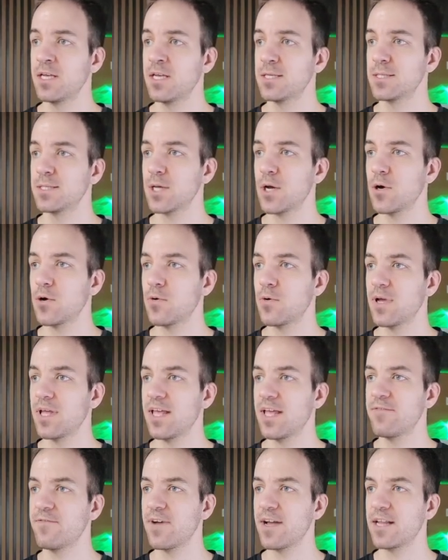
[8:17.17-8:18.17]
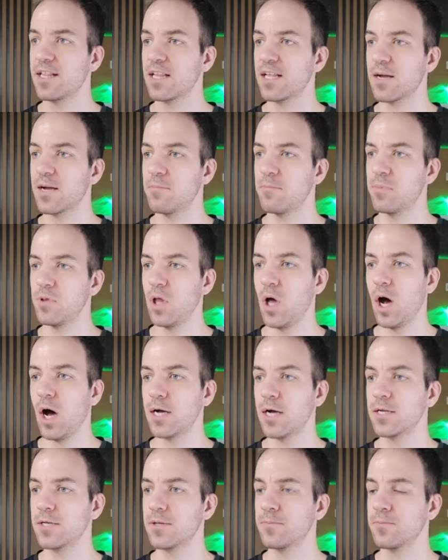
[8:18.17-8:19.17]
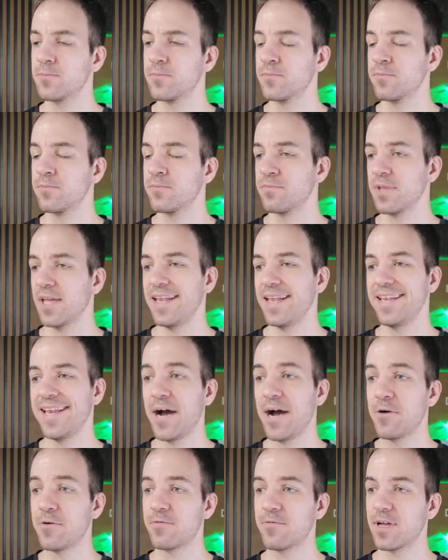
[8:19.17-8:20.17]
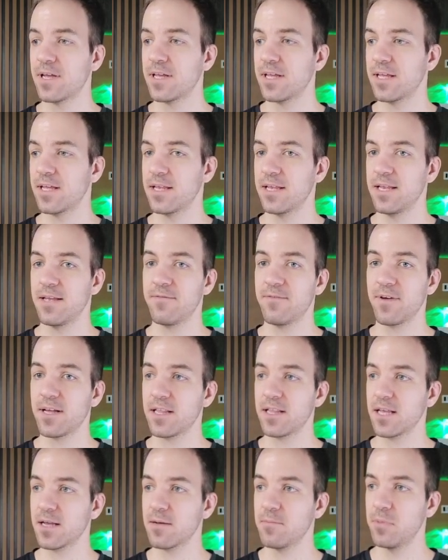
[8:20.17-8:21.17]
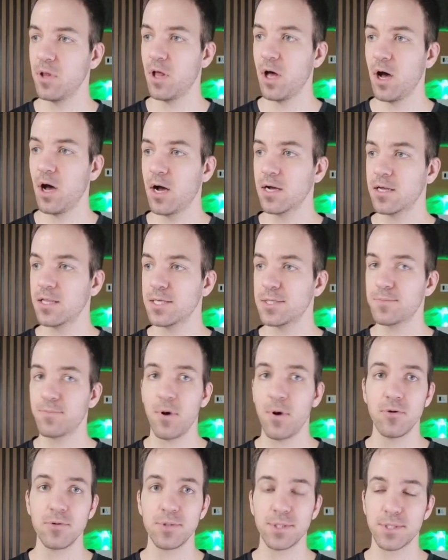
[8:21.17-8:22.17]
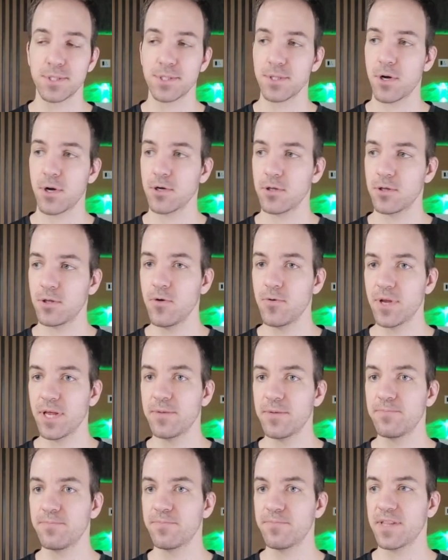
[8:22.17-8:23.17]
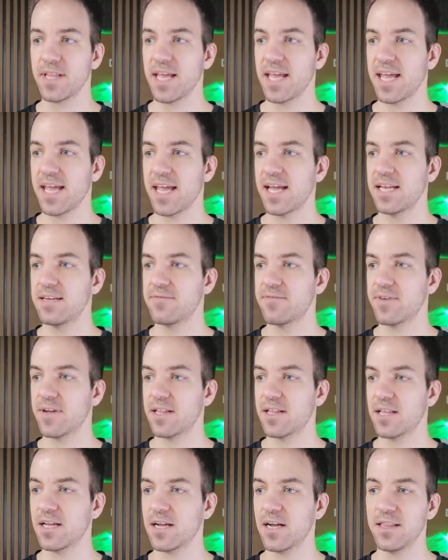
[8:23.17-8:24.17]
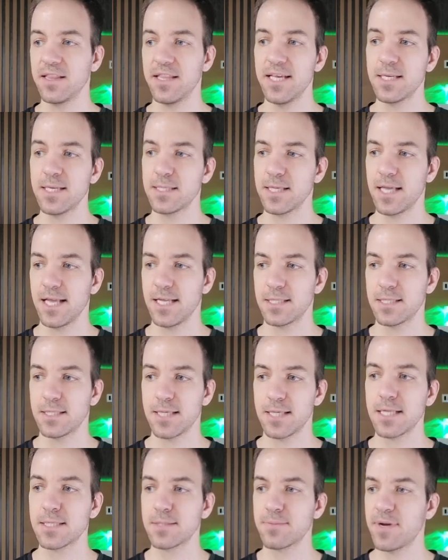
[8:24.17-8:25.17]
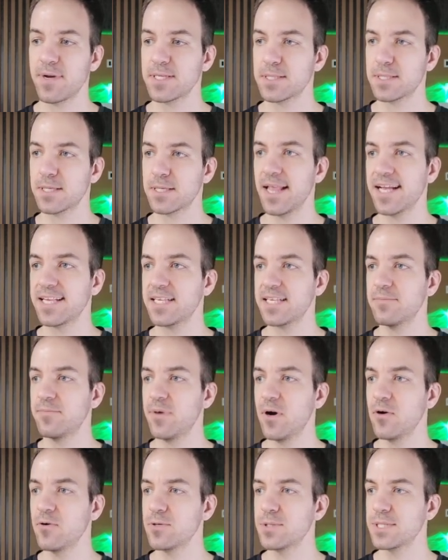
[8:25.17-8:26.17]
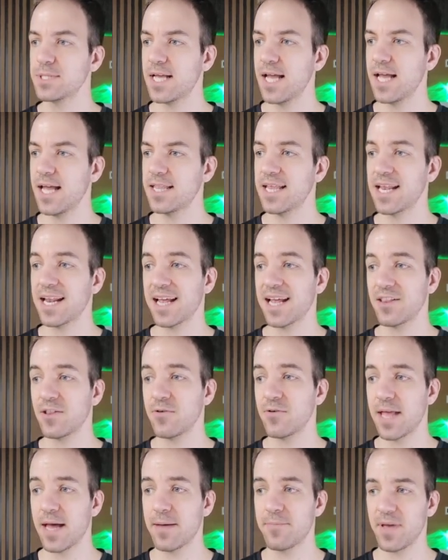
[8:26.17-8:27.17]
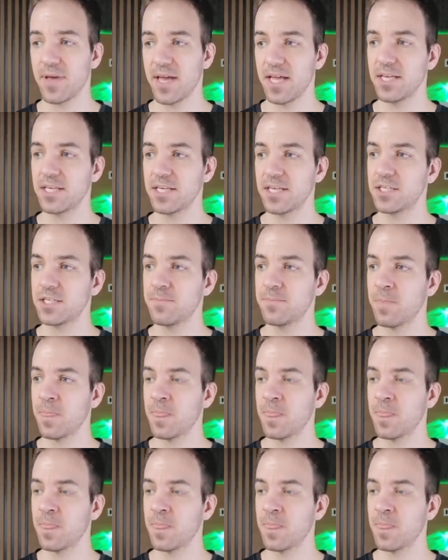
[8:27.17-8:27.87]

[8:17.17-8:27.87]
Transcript: So if I click on blog, and now if I click on blog, these posts are loaded, and if I click on this, it sets my selected post, and then I load that page.